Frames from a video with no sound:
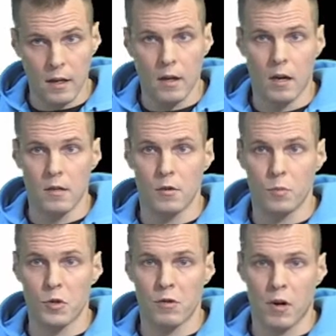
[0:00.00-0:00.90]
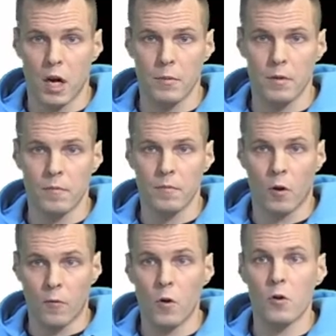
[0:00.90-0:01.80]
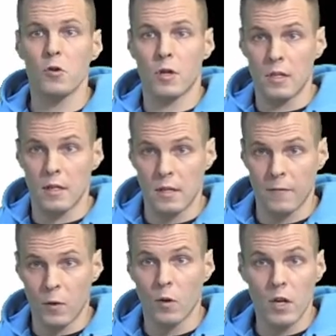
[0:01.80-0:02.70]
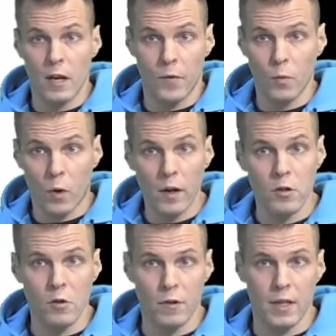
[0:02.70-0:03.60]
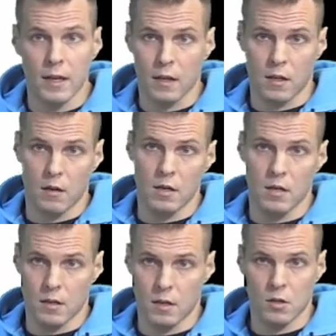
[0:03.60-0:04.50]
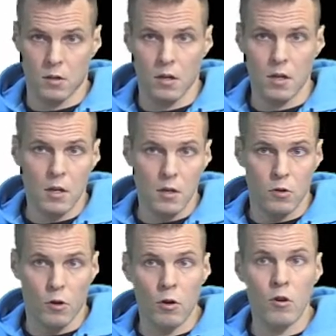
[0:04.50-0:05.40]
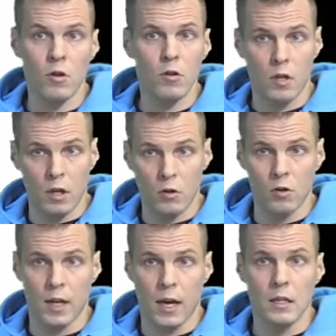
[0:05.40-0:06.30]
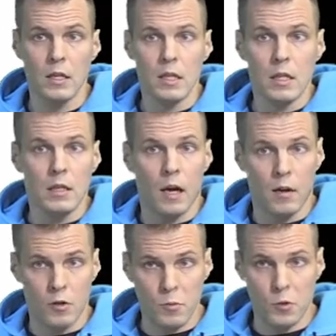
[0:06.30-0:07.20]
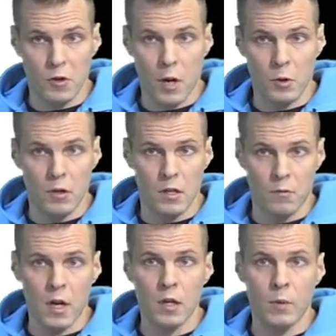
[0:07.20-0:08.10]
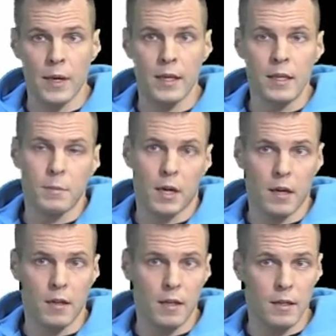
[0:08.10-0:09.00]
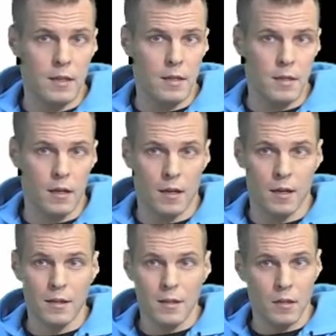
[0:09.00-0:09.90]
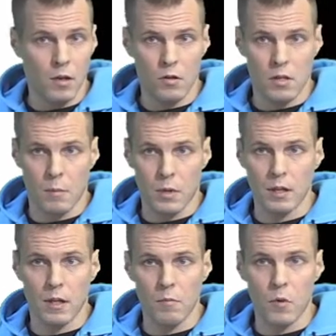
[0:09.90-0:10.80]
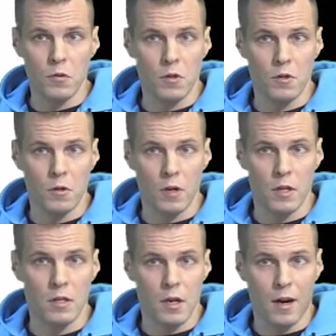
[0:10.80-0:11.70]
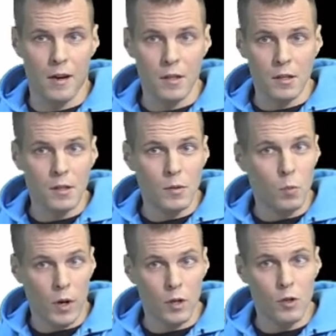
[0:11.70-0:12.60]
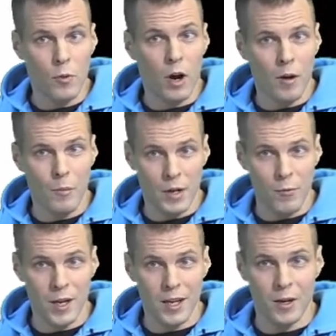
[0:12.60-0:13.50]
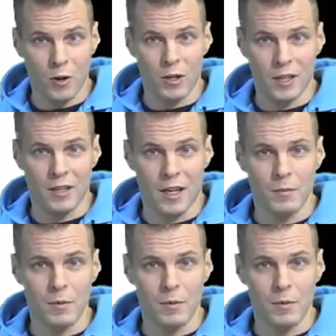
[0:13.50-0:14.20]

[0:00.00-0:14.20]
unsubscribe. Of course, you can just, if you want to read that kind of discussion to learn, you can do that, subscribe to this right away. But I think this is not something that most students want to be reading all the time.